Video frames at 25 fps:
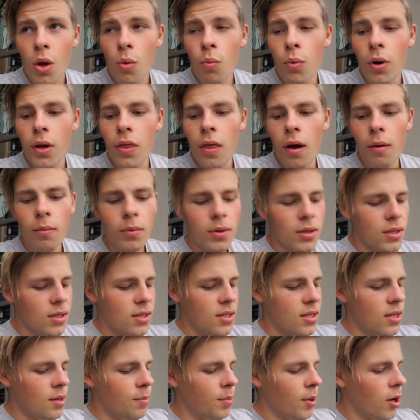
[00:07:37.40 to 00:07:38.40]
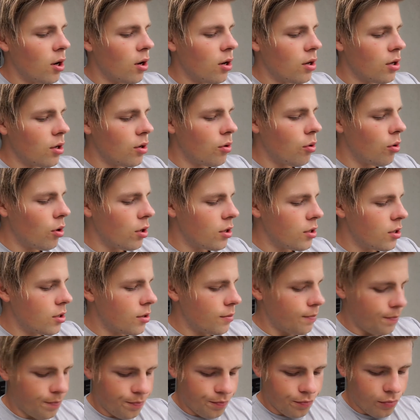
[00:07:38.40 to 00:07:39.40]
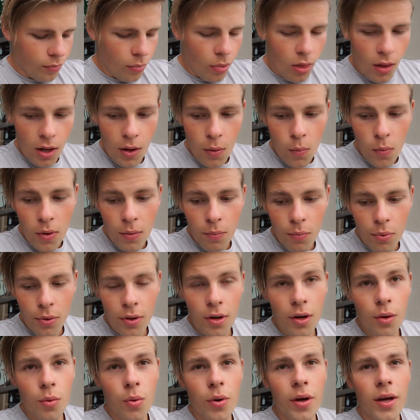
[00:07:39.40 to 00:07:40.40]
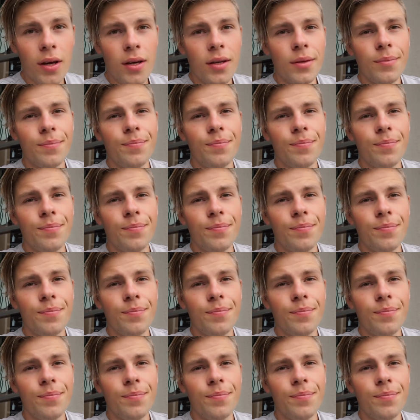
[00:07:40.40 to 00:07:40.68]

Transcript: We're done with the CPR, of course. Went pretty quick.